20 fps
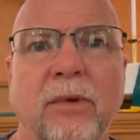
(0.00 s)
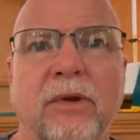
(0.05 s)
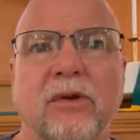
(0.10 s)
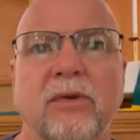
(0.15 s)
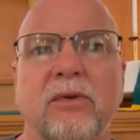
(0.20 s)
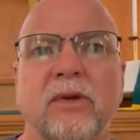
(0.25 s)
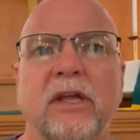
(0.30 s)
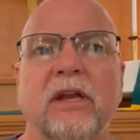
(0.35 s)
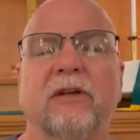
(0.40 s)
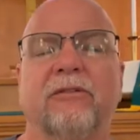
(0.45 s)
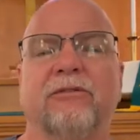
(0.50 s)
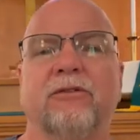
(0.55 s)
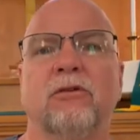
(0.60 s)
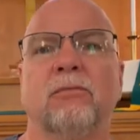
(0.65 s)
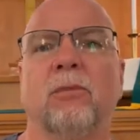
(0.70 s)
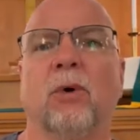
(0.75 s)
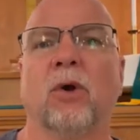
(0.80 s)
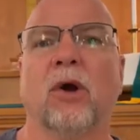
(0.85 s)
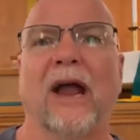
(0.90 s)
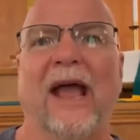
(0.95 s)
we do need a
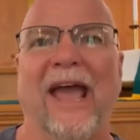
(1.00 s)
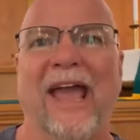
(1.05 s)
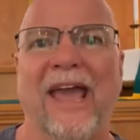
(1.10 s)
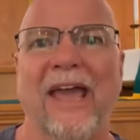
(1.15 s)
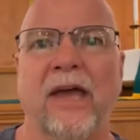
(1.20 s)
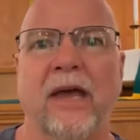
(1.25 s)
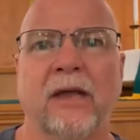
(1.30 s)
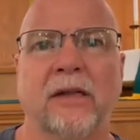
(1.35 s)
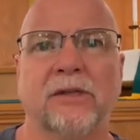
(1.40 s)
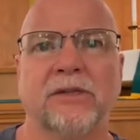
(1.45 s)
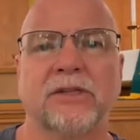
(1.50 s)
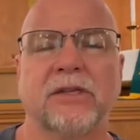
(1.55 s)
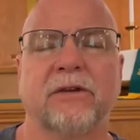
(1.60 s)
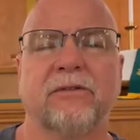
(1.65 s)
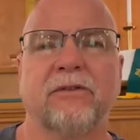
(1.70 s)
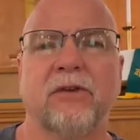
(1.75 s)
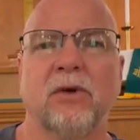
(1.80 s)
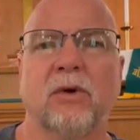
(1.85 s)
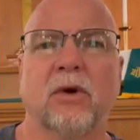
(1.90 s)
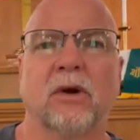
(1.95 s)
few more hands
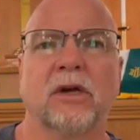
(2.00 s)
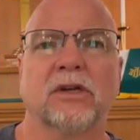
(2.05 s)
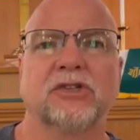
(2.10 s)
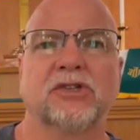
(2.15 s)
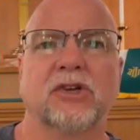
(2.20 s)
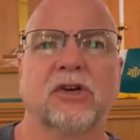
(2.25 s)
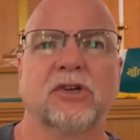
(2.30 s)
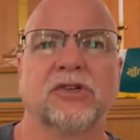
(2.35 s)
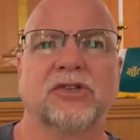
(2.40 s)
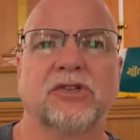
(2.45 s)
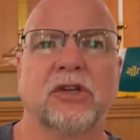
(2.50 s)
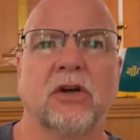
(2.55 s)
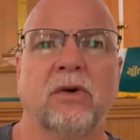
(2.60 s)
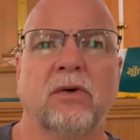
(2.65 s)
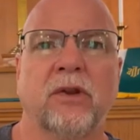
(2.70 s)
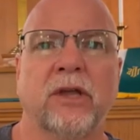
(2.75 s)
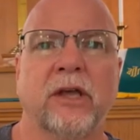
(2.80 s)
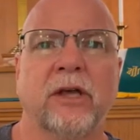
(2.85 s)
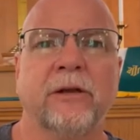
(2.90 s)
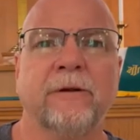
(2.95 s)
if you are a
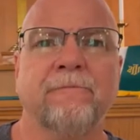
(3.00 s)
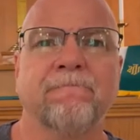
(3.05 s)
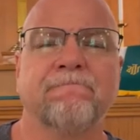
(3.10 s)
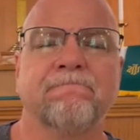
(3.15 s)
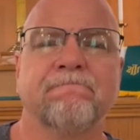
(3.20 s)
Churchtonian.